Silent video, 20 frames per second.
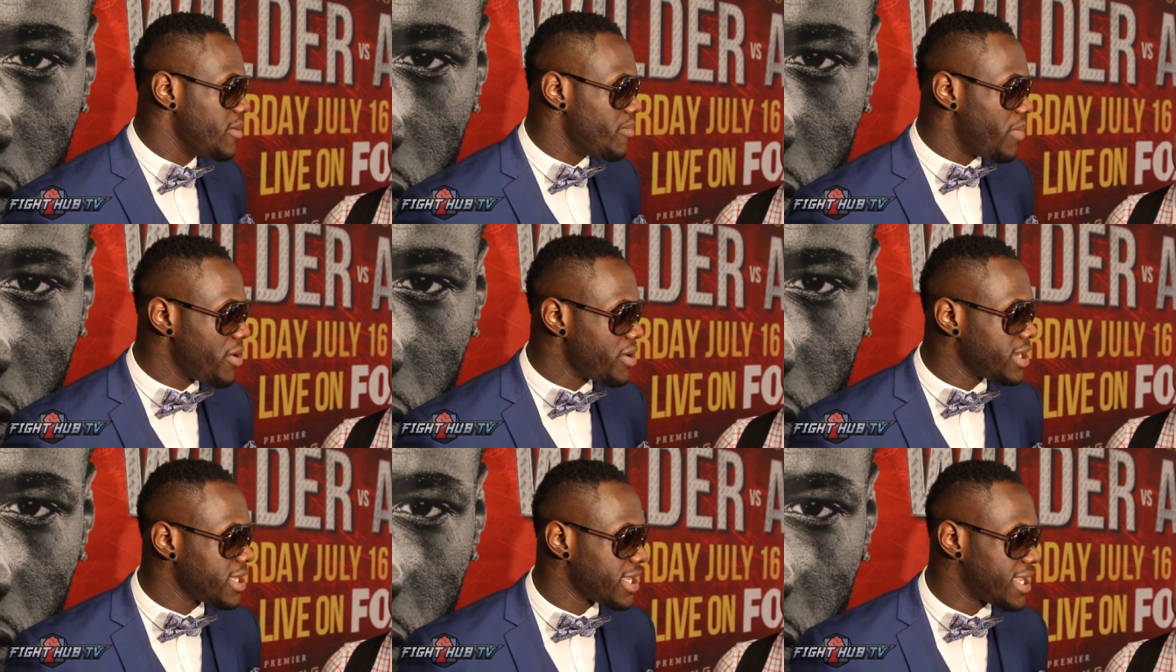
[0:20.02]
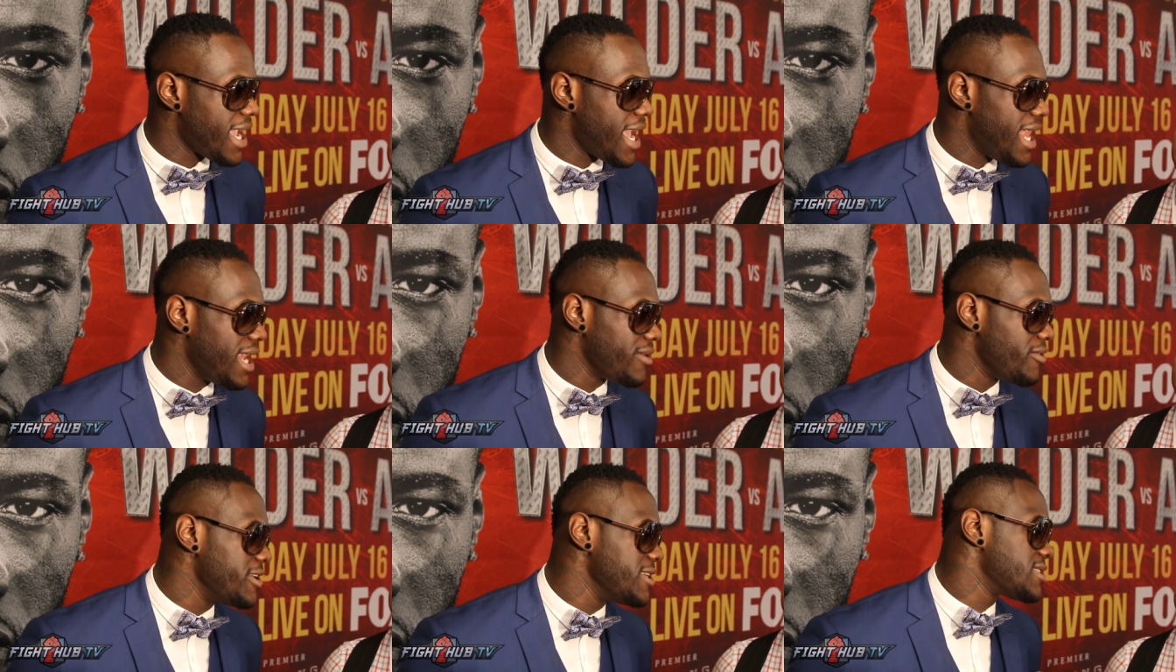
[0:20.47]
burning
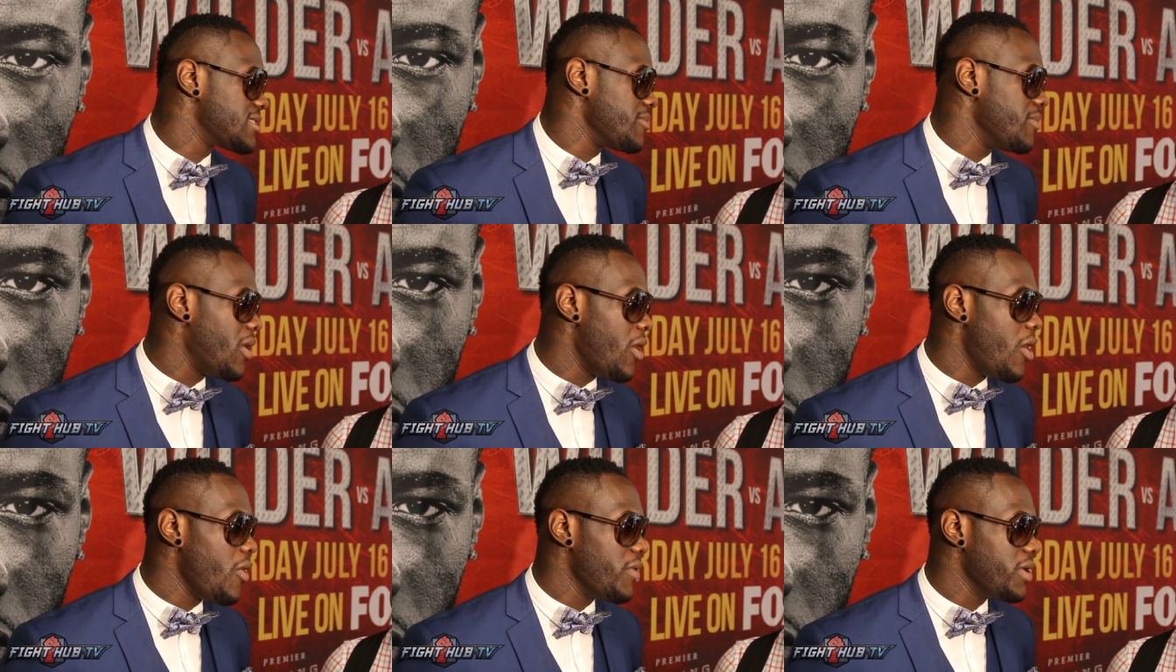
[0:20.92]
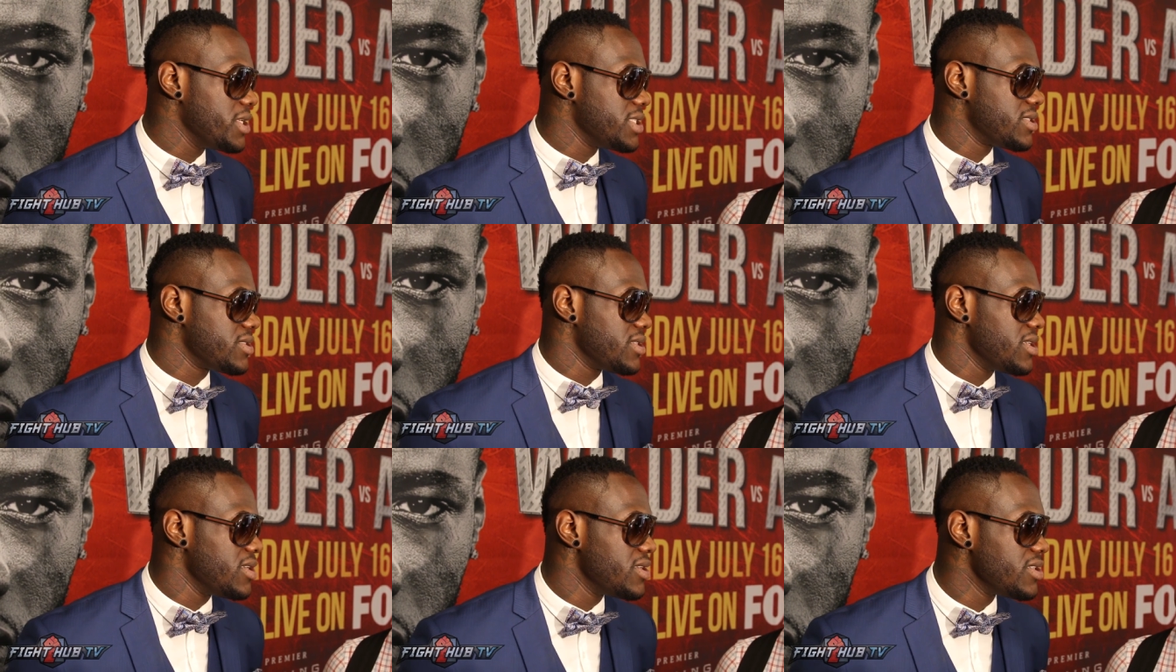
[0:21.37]
calories. I'm always
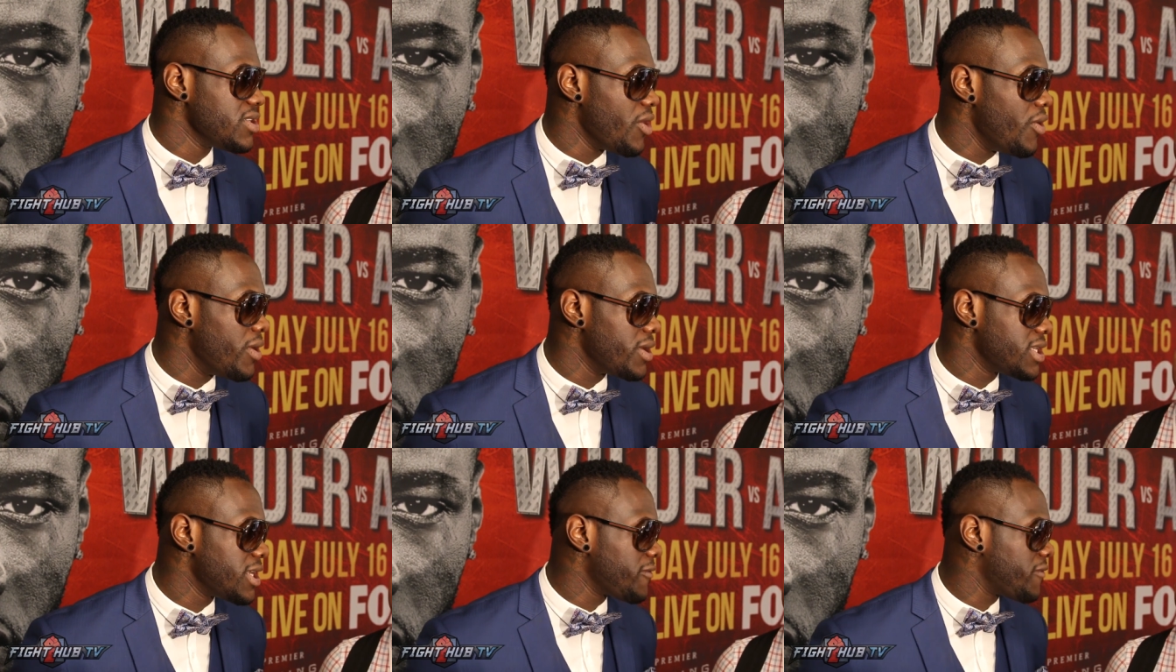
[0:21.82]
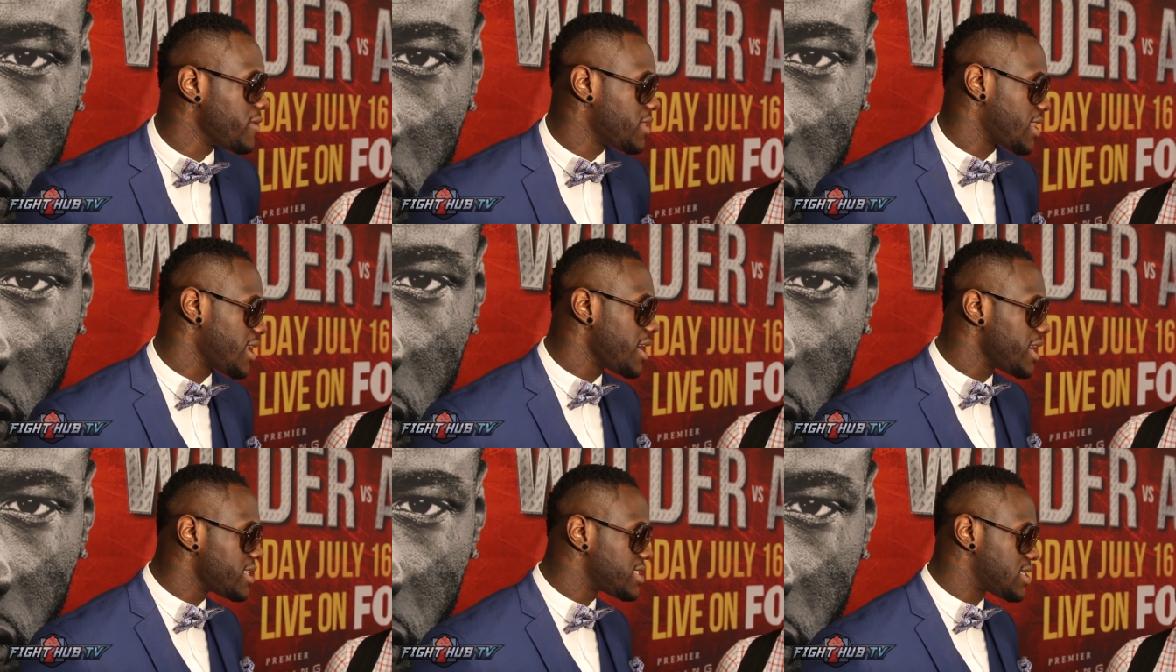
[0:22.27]
doing different
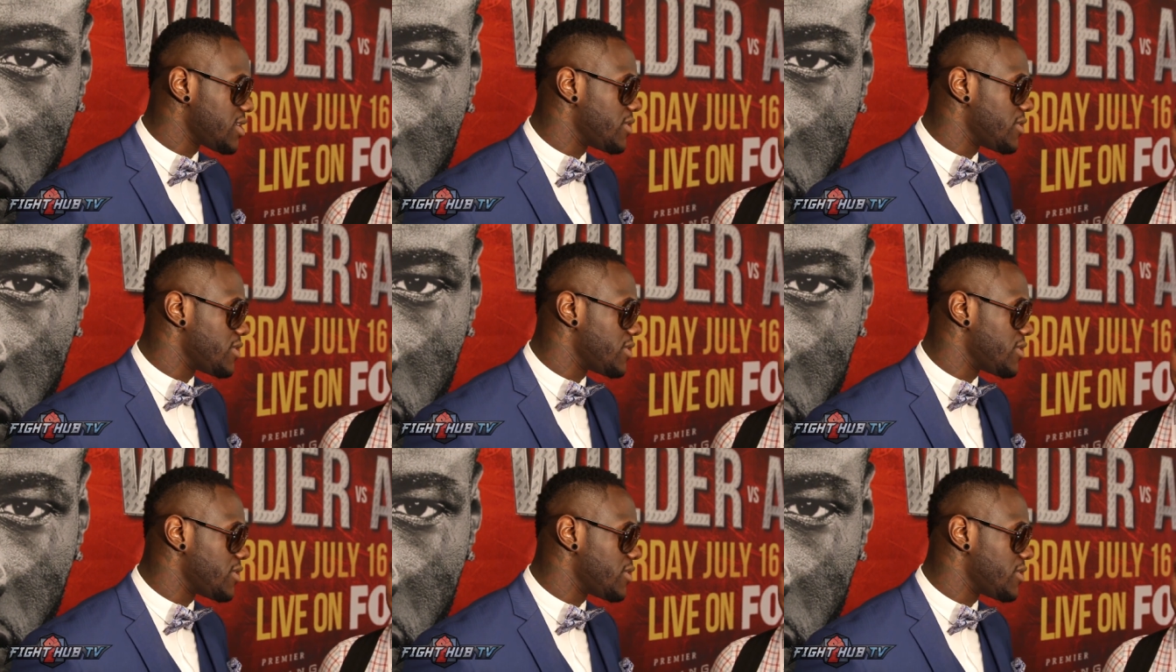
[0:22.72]
things.